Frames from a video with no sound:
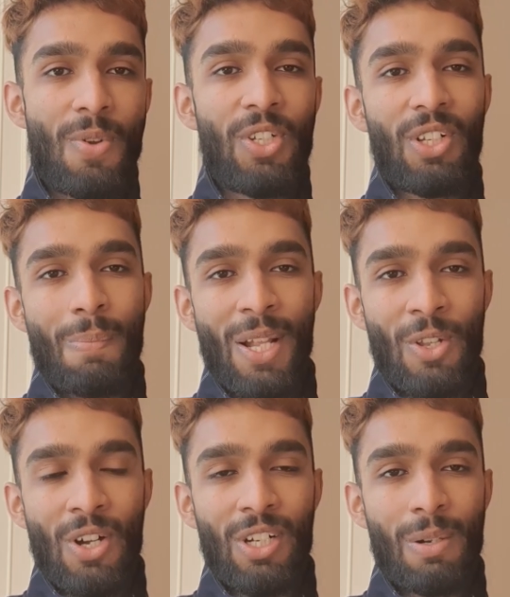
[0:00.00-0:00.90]
It took a bit
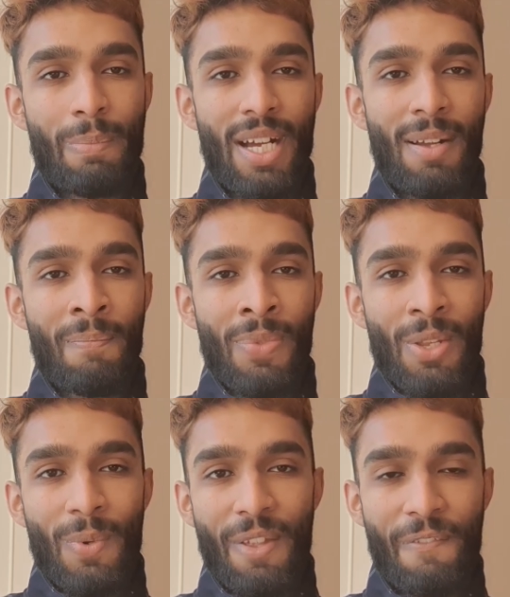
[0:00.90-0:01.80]
longer, but
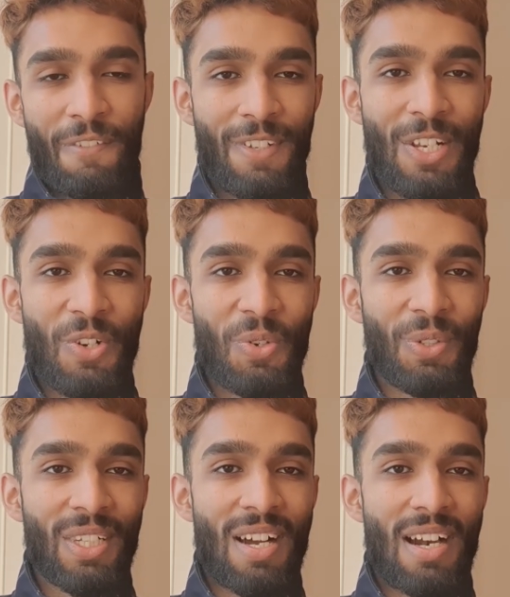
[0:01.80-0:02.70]
with a
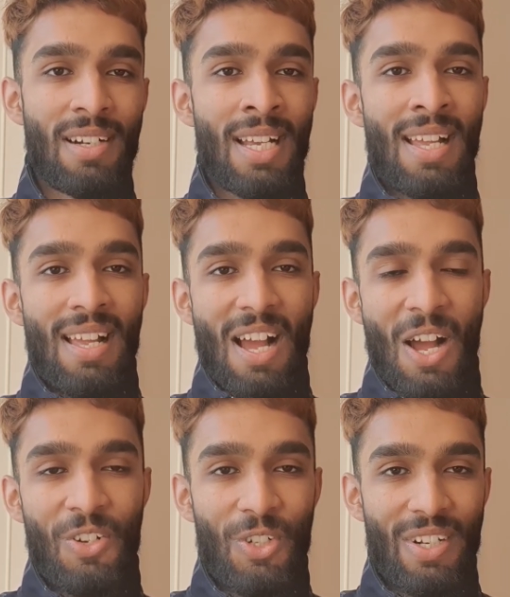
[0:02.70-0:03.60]
15-year-old car,
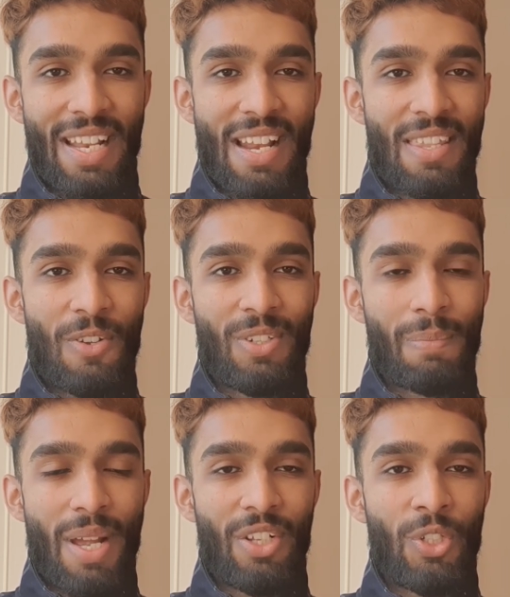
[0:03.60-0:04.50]

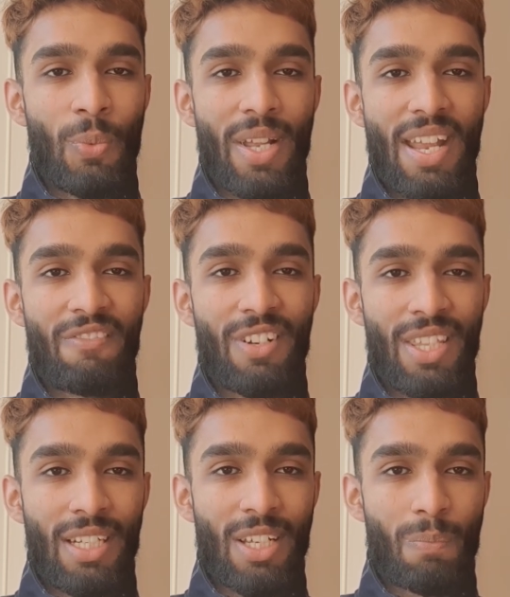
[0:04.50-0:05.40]
109,000 miles, you want
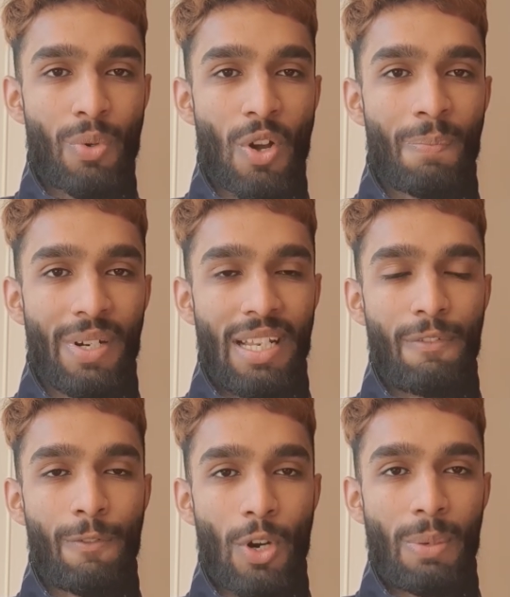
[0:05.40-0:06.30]
everything done properly
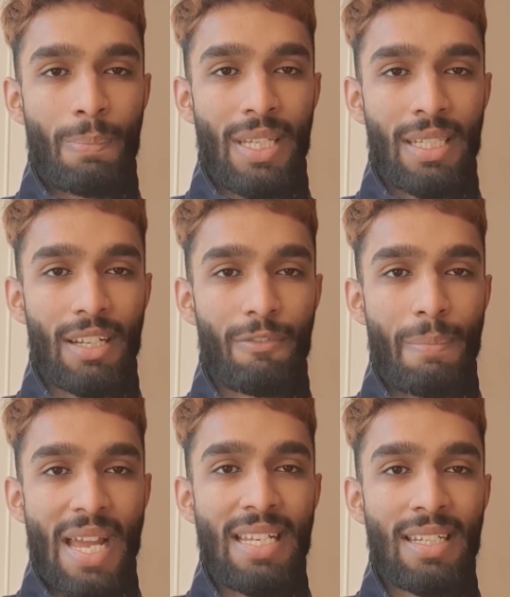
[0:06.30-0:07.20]
for peace of
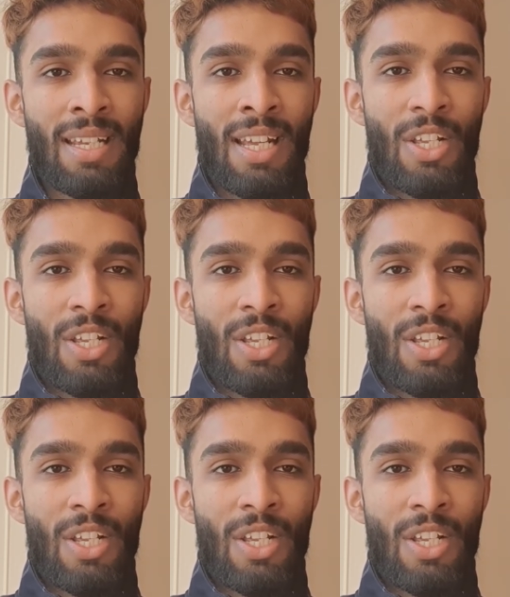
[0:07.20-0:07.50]
mind.